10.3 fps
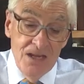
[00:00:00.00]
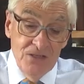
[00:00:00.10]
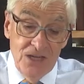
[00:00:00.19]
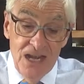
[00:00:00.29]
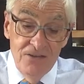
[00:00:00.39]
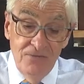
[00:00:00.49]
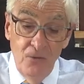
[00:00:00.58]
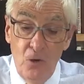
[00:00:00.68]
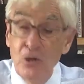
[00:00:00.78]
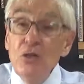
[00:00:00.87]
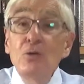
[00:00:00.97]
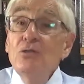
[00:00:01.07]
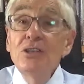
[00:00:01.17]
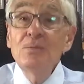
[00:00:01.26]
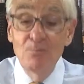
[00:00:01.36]
Day 4, you're
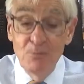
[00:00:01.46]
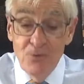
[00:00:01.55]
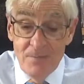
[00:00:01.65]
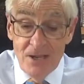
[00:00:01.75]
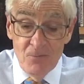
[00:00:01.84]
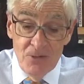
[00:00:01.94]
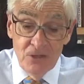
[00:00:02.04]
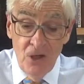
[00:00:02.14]
just brimming with